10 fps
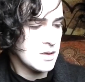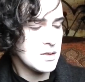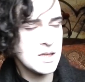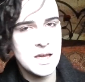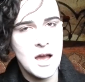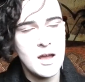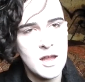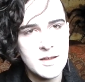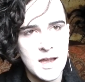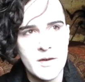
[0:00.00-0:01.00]
See, I
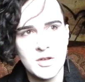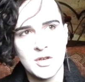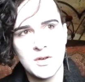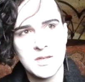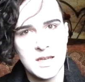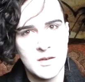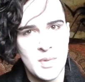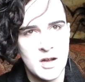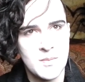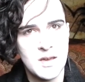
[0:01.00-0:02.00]
like the Harajuku scene of
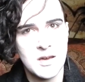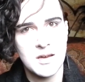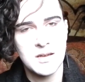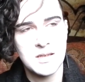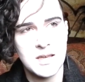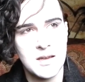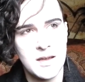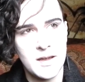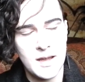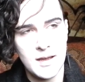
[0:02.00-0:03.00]
punk because, if
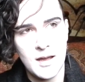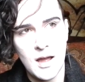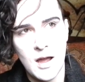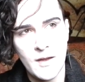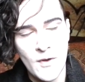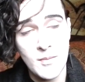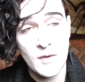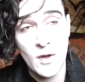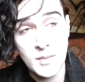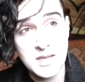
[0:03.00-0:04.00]

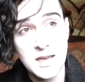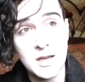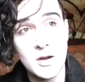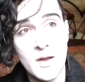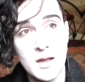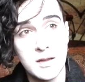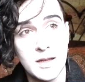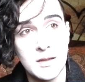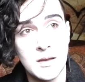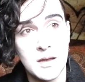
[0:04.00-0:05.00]
I'm mistaken
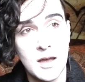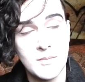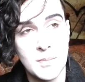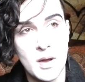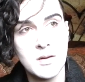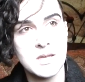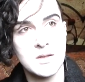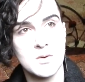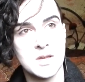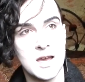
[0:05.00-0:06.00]
correctly, the punk
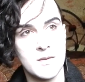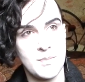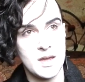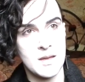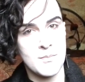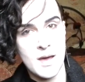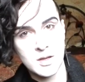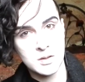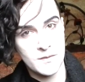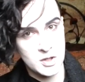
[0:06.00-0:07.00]
scene also had a big
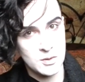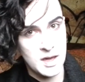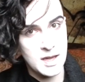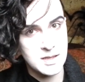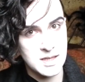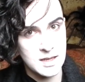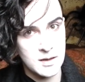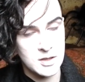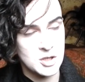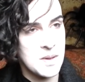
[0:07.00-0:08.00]
impact on the visual kei scene
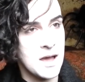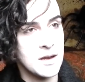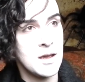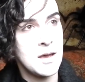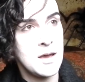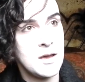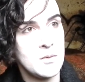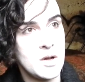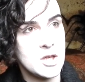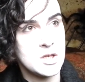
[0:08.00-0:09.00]
in Japan,
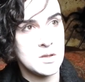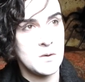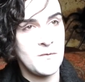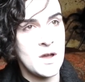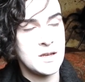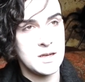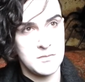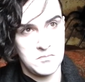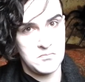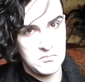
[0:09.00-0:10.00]
which you'll find
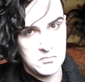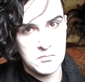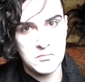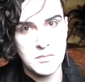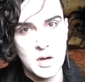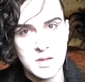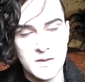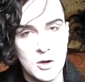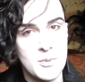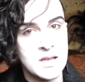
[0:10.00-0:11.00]
in most of
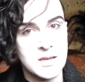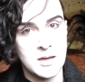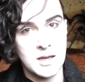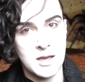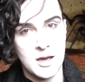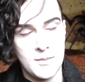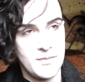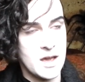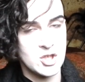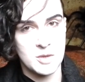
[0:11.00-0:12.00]
the old bands like
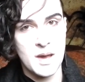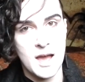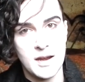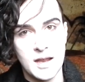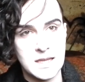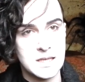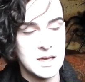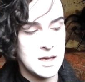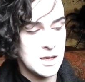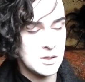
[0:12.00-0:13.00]
X Japan and
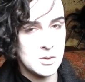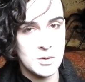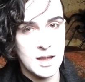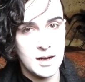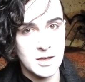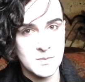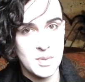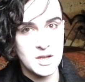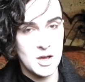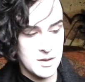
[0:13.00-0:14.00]
all that lot.
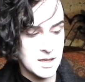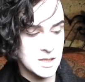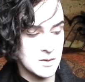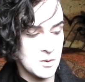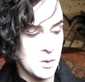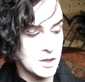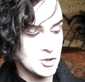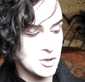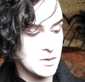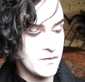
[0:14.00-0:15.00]
But no, that's quite
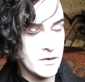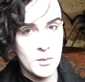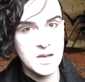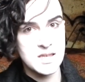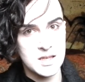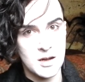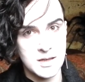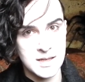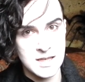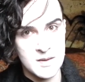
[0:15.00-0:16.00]
true. Very
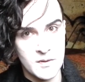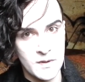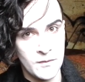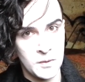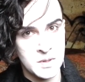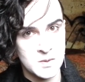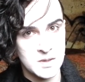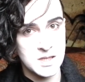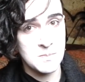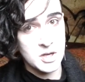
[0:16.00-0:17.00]
westernized, that type of influence
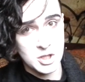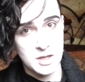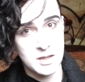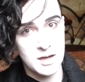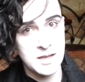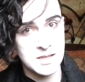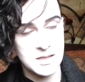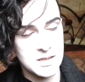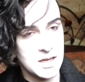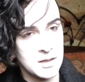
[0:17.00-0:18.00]
was, especially in the London
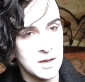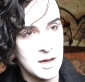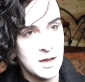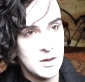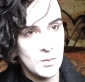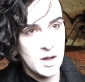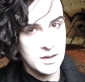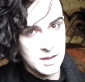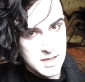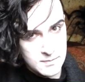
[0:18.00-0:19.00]
scene, where
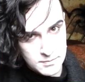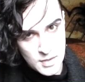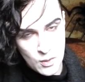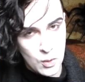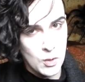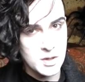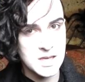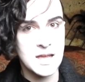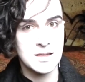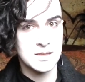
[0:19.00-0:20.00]
the mohawks
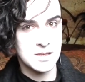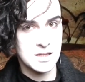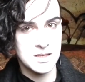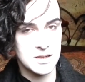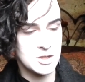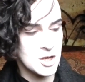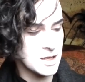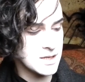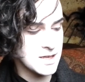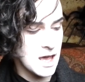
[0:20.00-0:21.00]
and the studded
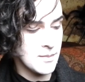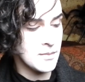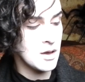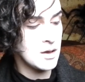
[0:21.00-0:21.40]
jackets came